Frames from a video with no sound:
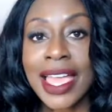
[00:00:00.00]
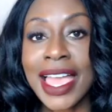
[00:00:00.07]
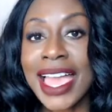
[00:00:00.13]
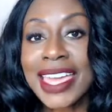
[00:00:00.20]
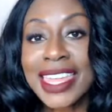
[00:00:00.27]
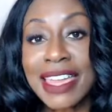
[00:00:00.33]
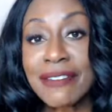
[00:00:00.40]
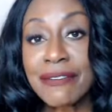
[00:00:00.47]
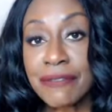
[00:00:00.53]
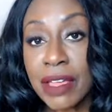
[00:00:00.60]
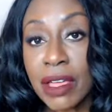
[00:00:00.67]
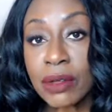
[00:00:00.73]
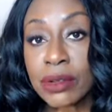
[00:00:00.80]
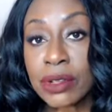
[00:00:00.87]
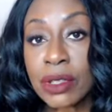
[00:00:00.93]
And I
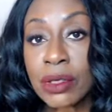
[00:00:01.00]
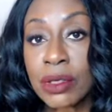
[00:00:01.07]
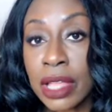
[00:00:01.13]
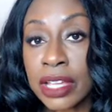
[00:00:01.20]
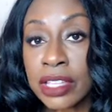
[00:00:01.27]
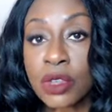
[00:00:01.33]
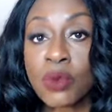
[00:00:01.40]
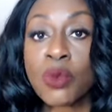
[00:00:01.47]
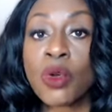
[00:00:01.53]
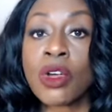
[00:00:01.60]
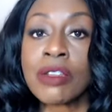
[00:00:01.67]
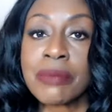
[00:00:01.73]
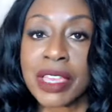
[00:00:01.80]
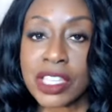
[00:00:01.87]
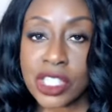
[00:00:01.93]
felt like the
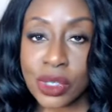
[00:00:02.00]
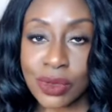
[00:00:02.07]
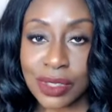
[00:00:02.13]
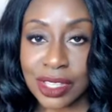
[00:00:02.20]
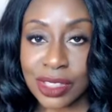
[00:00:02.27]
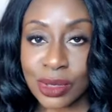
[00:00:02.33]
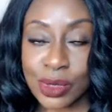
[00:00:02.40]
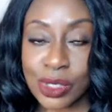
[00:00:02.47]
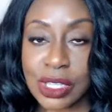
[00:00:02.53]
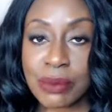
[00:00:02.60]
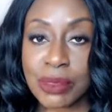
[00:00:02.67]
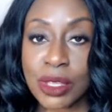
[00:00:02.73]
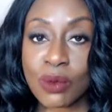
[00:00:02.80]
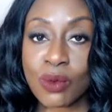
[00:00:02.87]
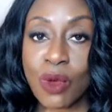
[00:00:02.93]
world makes you think there's
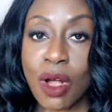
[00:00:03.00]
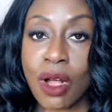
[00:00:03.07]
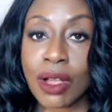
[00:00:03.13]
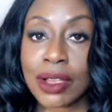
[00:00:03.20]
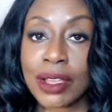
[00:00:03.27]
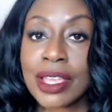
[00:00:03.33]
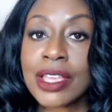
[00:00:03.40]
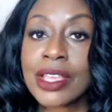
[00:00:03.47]
something wrong.